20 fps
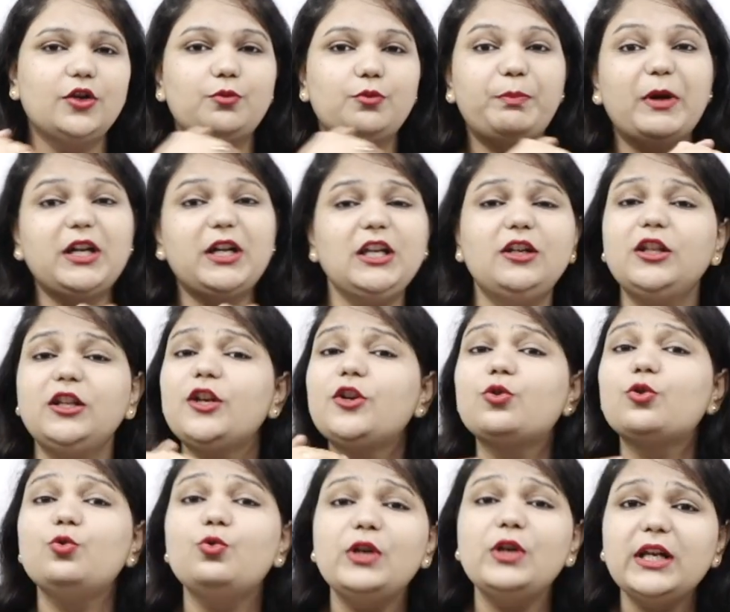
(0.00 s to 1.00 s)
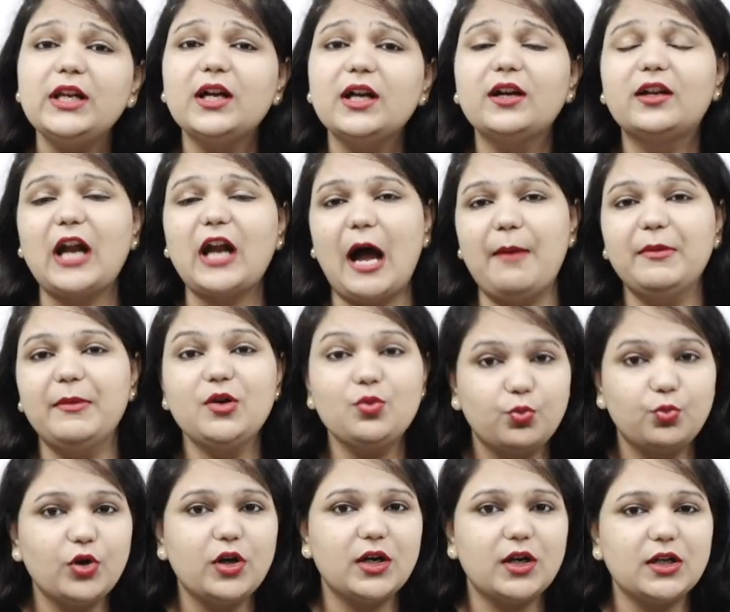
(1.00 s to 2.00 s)
particular rule in a grammar
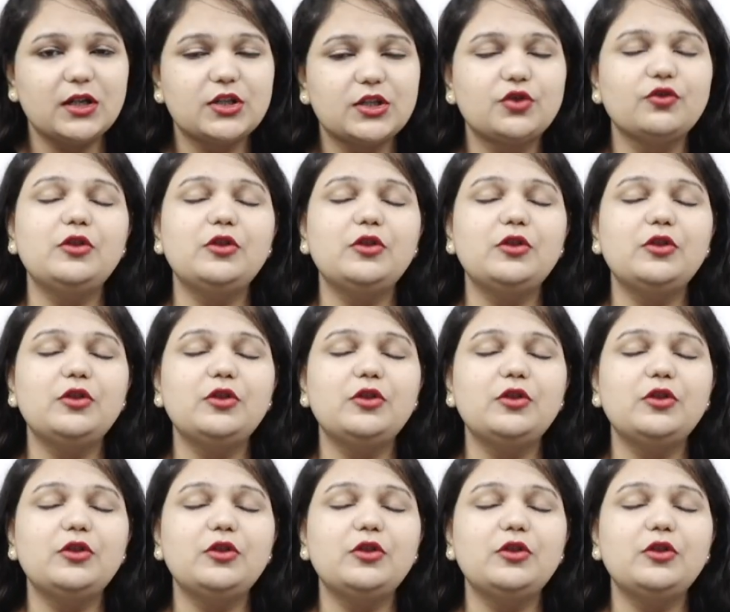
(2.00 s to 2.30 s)
works,